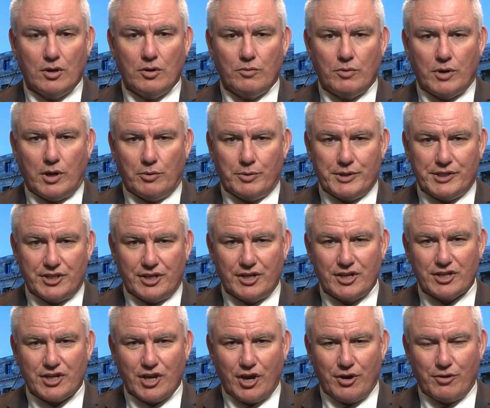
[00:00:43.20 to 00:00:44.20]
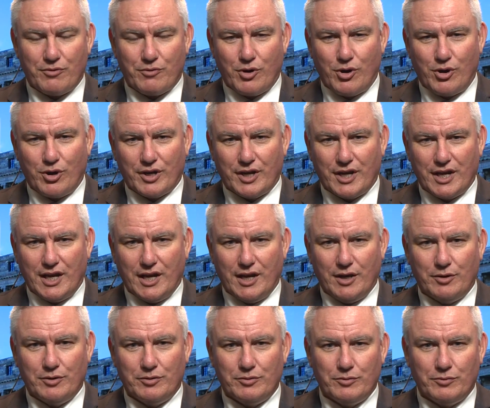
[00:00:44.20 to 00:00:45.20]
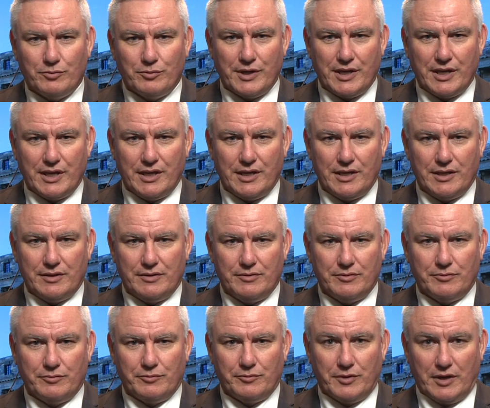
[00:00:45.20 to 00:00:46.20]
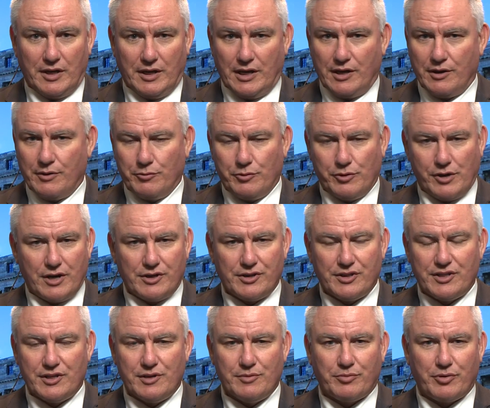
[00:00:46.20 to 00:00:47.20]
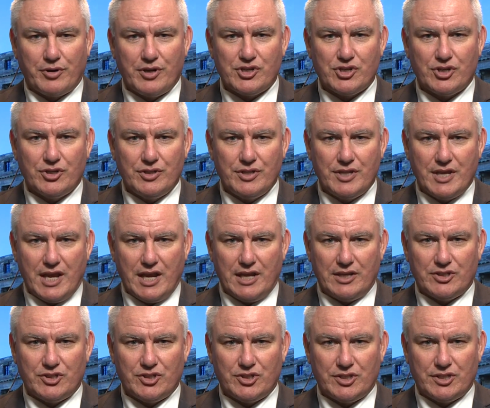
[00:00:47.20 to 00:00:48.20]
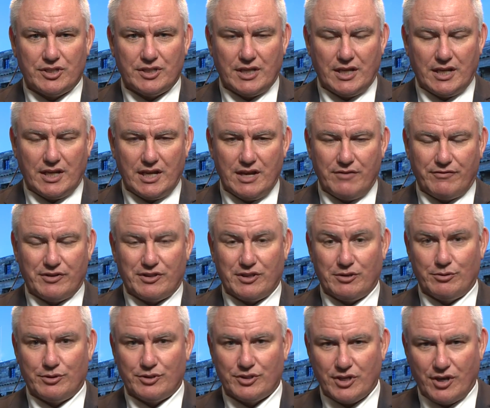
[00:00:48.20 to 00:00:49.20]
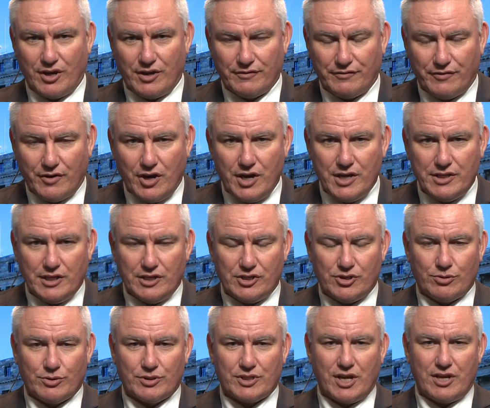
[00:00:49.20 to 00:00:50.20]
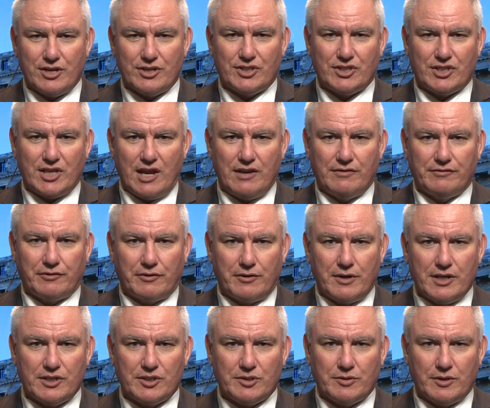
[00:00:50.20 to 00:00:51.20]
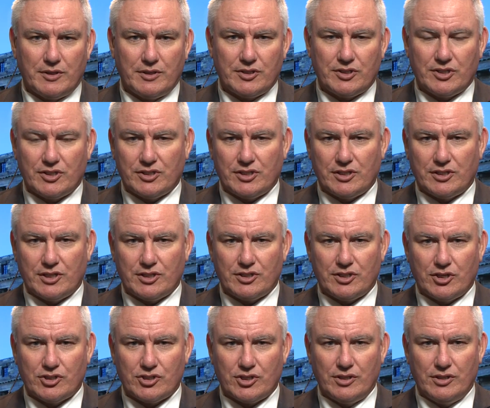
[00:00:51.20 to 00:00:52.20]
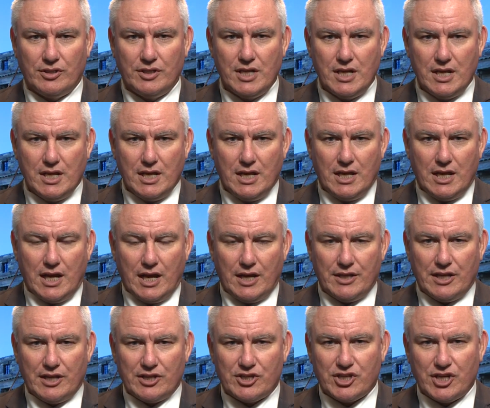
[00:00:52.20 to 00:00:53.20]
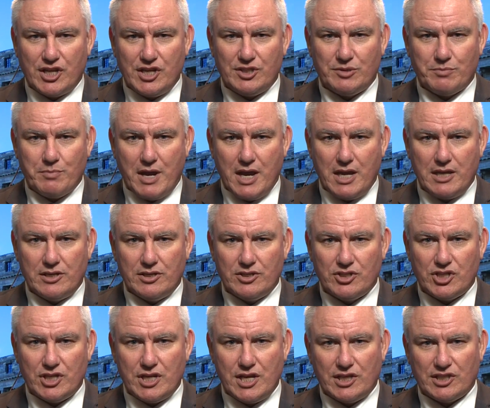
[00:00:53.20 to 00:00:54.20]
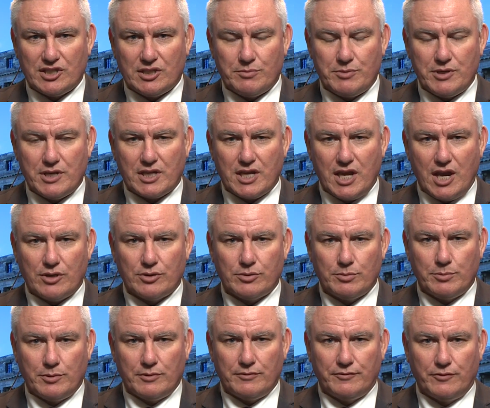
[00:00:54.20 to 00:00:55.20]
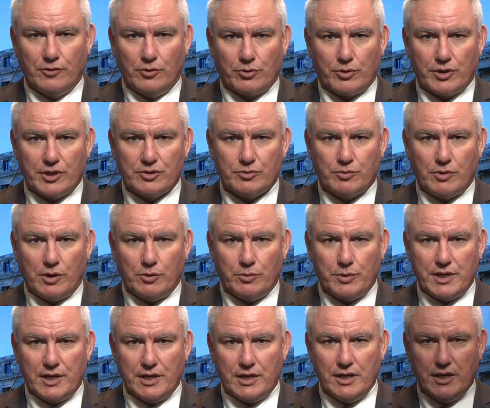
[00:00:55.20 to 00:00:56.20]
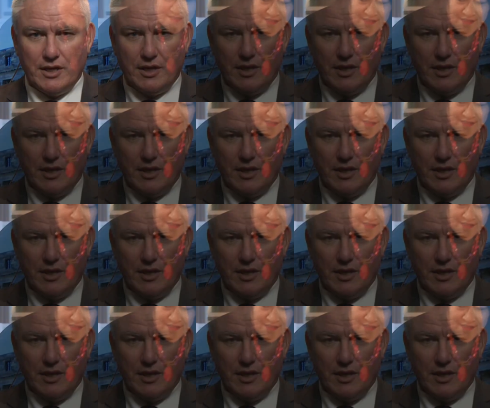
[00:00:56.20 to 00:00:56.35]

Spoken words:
Well, we didn't go wrong. We were under the impression that everything was going fine, that she was going to stand for us, so this is a decision that she's made and she has to be accountable for it. While we're